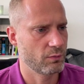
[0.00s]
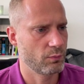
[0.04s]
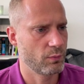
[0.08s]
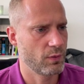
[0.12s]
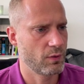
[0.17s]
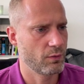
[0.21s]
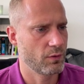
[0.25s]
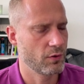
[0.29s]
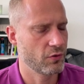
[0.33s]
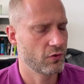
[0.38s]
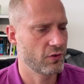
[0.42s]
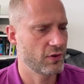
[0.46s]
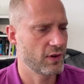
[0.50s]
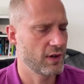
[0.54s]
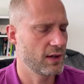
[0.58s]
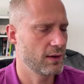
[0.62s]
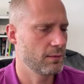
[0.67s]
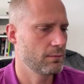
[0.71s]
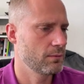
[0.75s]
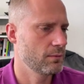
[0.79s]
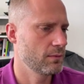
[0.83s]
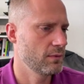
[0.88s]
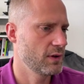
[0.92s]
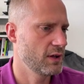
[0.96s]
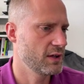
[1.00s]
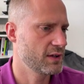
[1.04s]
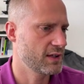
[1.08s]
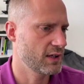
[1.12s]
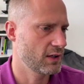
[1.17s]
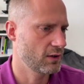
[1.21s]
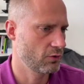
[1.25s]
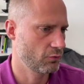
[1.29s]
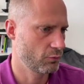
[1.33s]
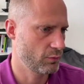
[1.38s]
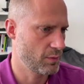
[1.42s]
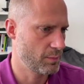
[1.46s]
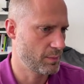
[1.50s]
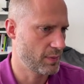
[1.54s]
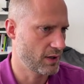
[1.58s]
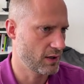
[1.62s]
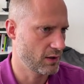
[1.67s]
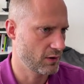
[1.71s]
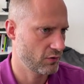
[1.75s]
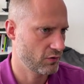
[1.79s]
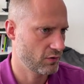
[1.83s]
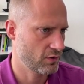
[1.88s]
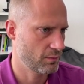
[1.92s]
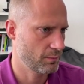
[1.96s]
will see it cannot be
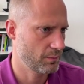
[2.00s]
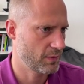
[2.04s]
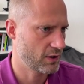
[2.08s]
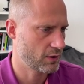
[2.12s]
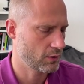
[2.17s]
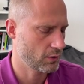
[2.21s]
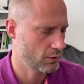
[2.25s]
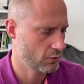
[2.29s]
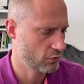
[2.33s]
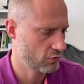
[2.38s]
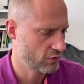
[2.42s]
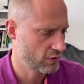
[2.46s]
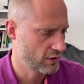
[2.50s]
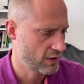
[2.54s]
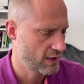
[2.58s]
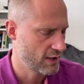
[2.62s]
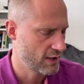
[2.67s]
parsed, because